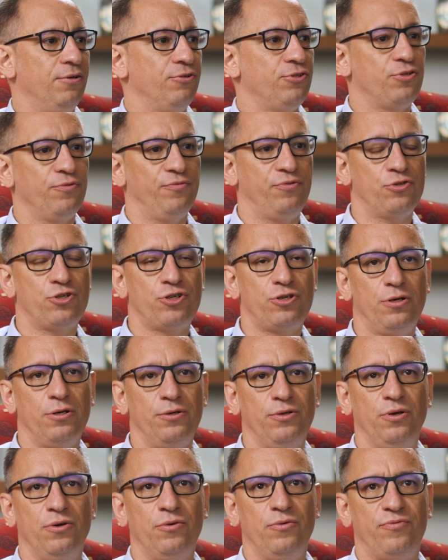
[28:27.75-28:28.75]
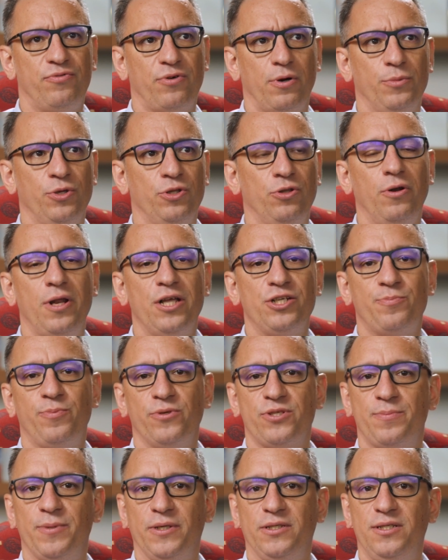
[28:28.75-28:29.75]
So for sure, from a knowledge
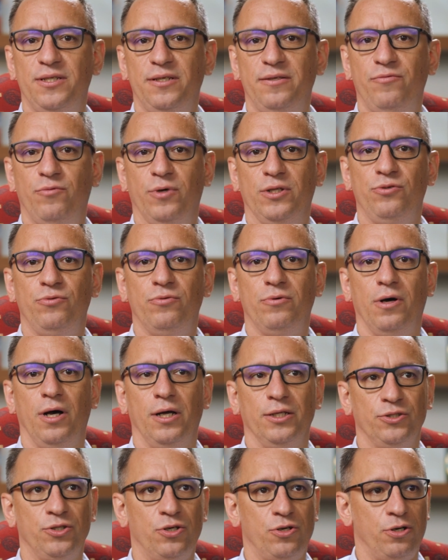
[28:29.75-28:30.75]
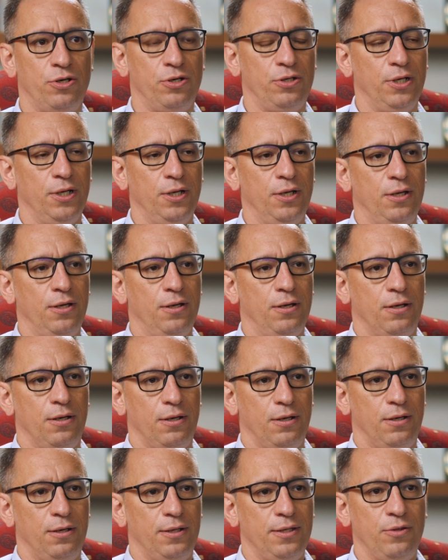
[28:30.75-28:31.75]
perspective, when you enter
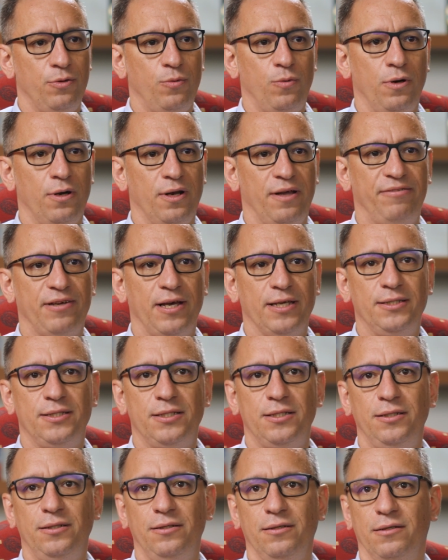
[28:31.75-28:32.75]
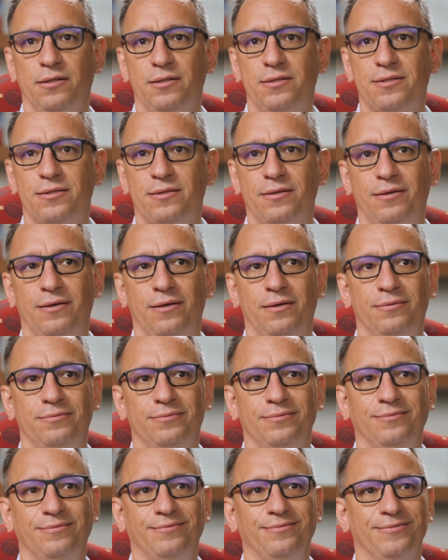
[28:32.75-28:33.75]
in the world of IT, it's
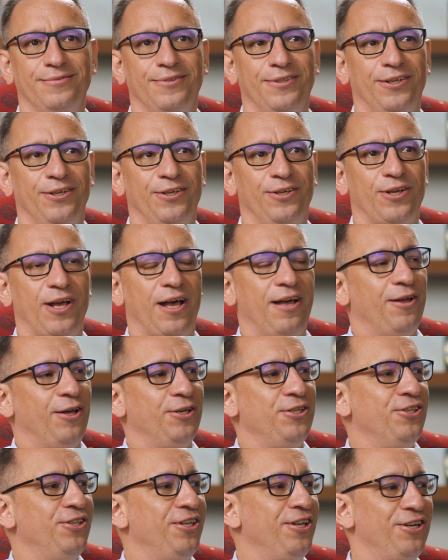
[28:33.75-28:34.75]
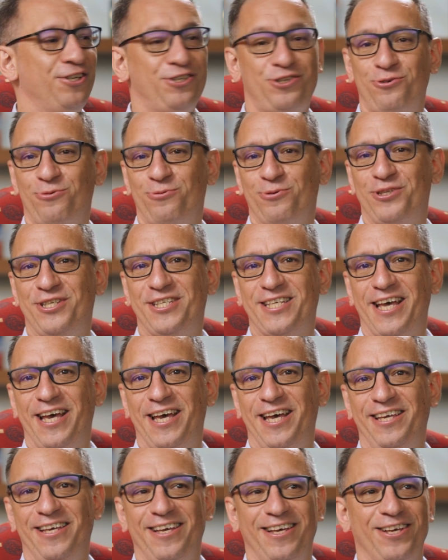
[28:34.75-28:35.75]
in English you would
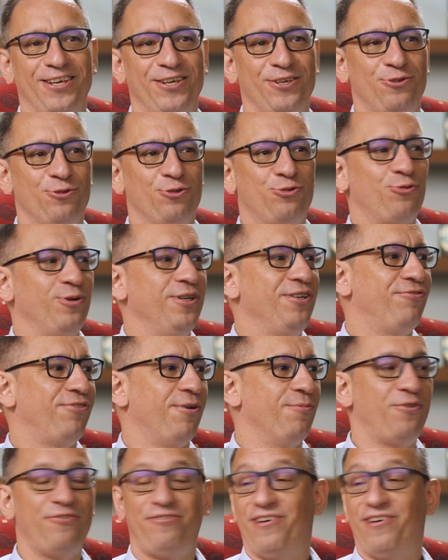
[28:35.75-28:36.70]
say you drink from the